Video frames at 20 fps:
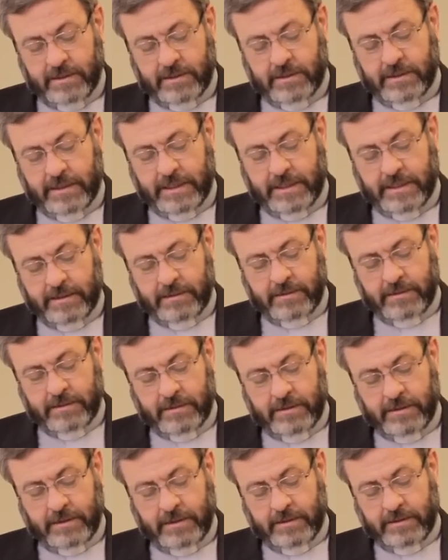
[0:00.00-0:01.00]
then
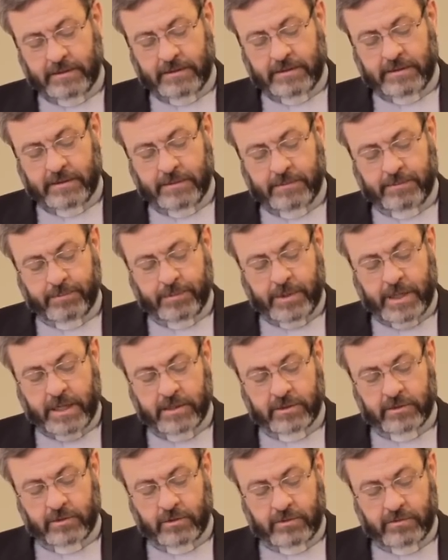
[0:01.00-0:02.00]

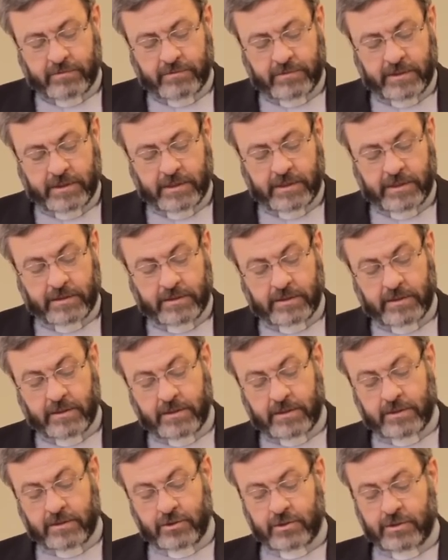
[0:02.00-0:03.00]
part of the
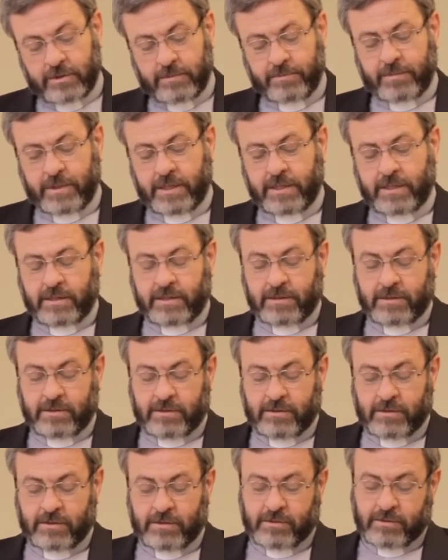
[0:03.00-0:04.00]
Turkish Empire
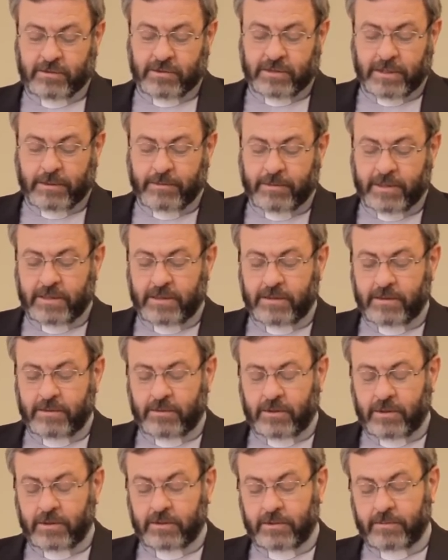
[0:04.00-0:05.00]
or
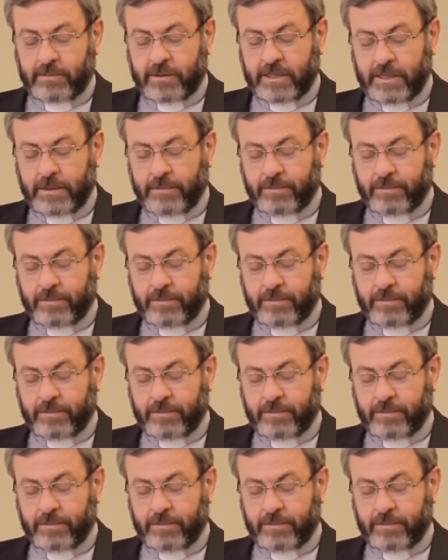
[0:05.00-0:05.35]
Ottoman